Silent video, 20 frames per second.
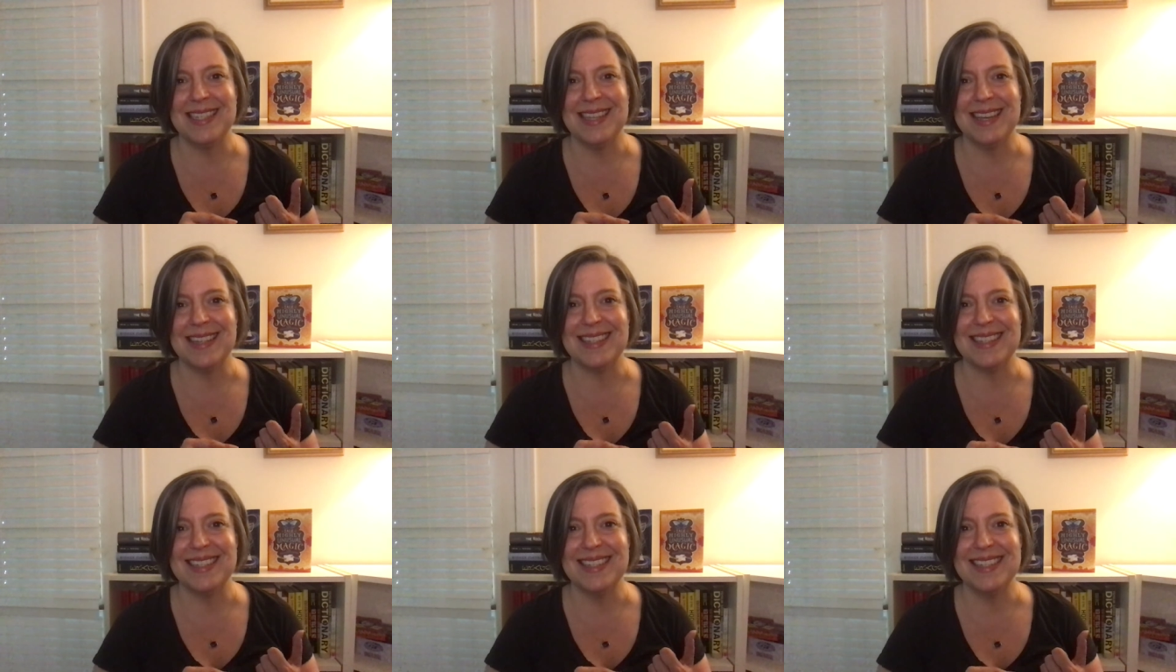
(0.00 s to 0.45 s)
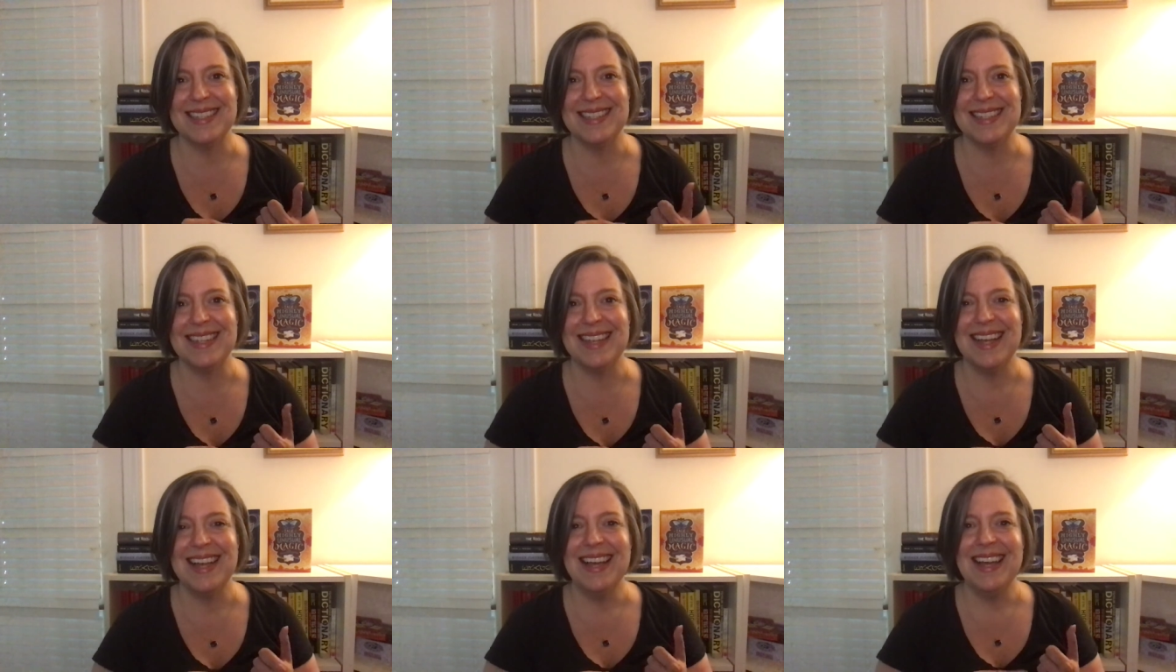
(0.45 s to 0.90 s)
Texas,
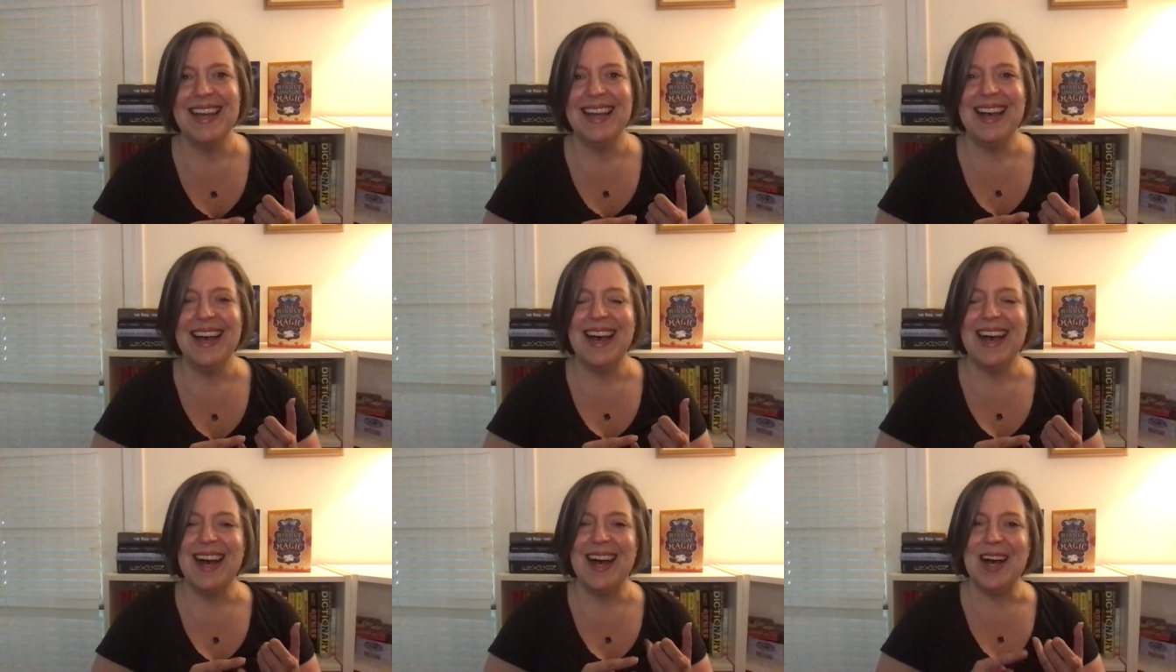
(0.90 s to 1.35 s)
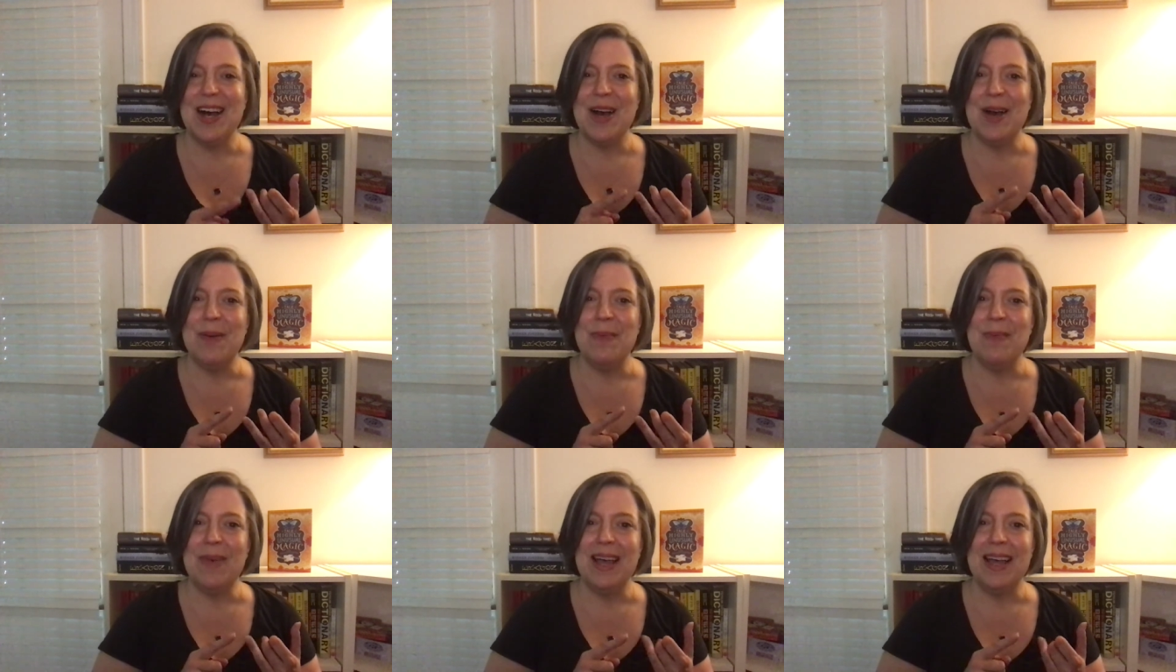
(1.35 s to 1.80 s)

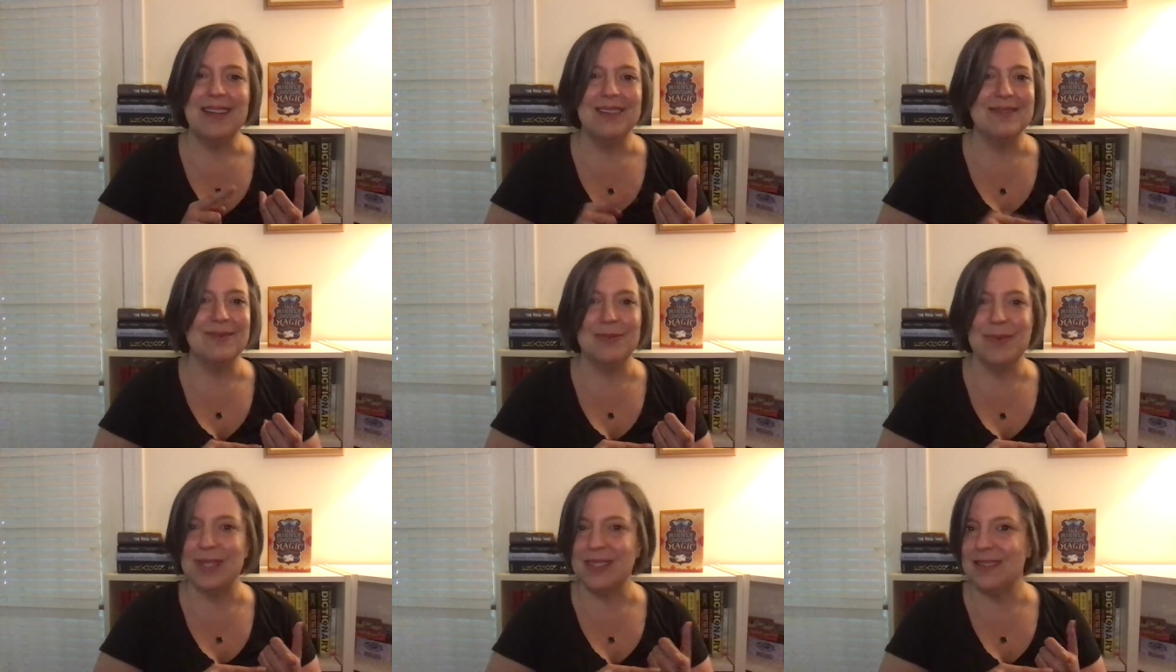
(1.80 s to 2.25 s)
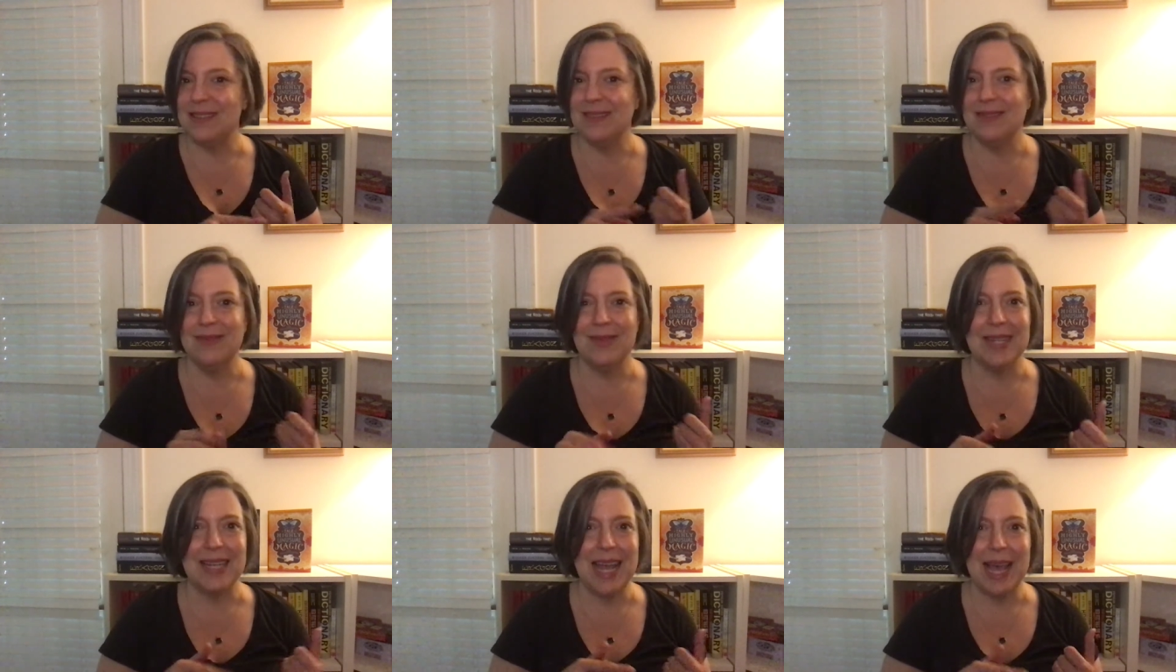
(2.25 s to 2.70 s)
um, and what,
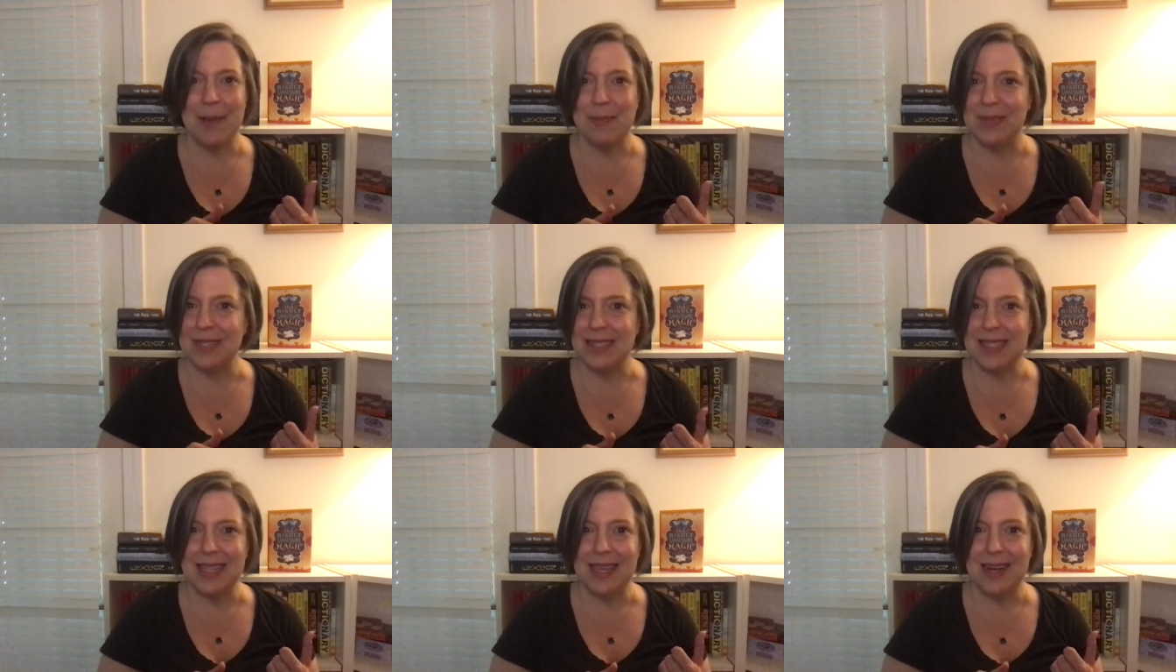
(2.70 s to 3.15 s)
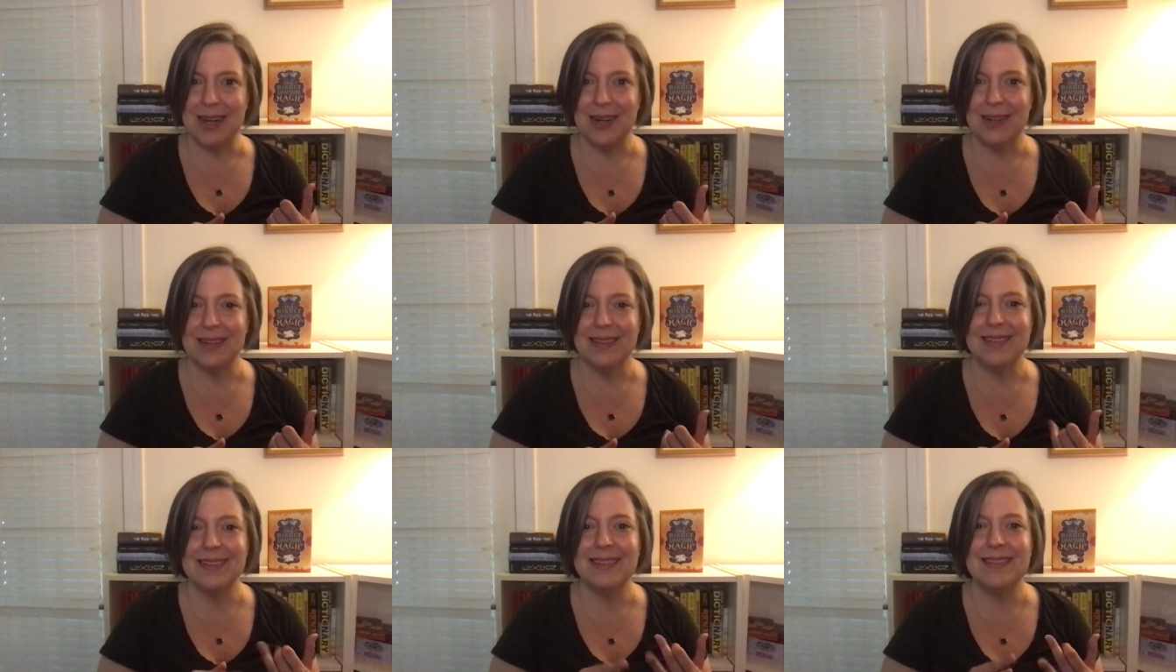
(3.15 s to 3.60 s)
what happens there.